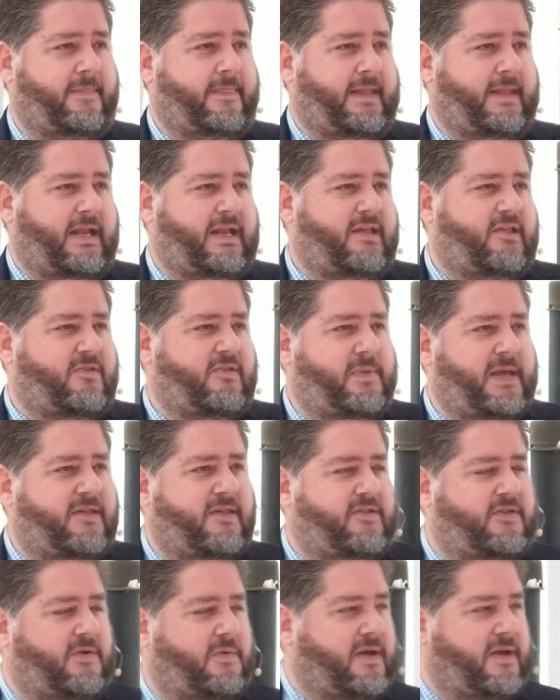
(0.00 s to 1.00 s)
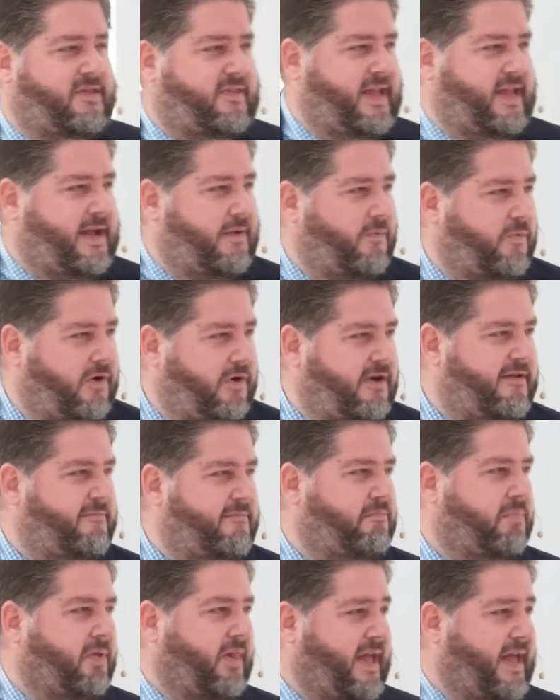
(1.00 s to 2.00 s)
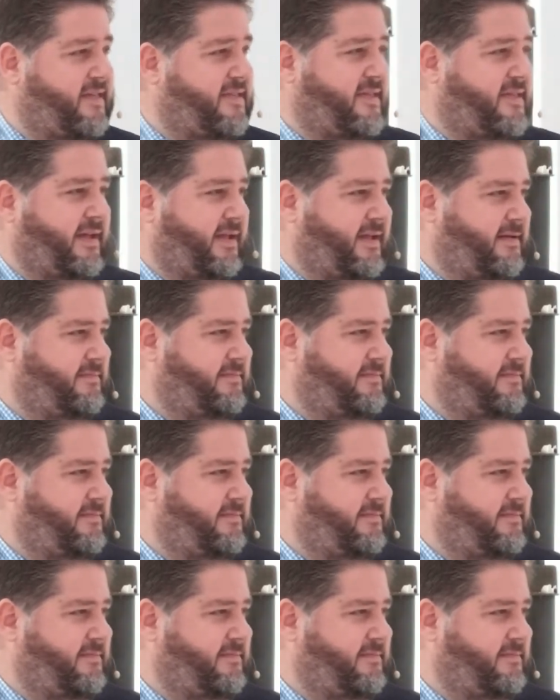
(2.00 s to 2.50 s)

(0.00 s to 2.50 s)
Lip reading: and he speaks to us that word of blessing.